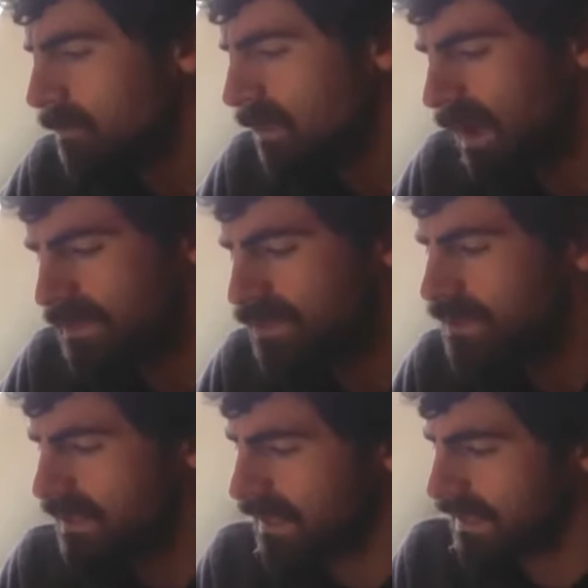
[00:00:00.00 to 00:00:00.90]
I do
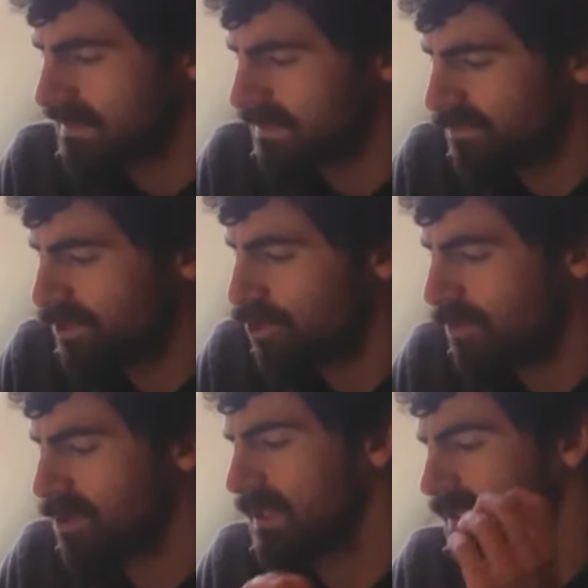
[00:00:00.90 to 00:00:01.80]
think it's an official
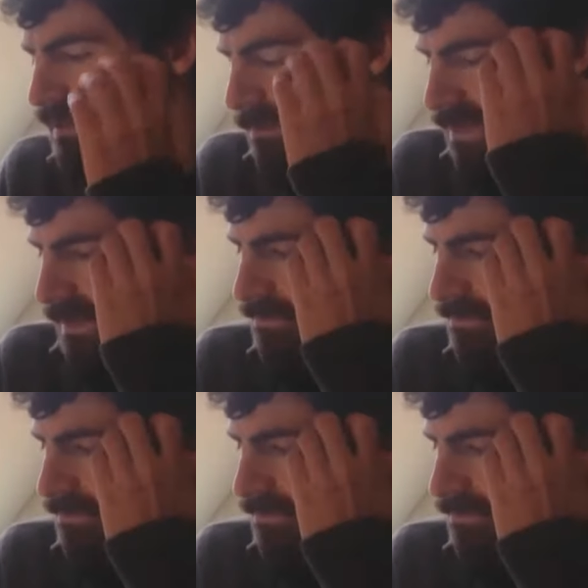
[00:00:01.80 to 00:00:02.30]
bottling of something,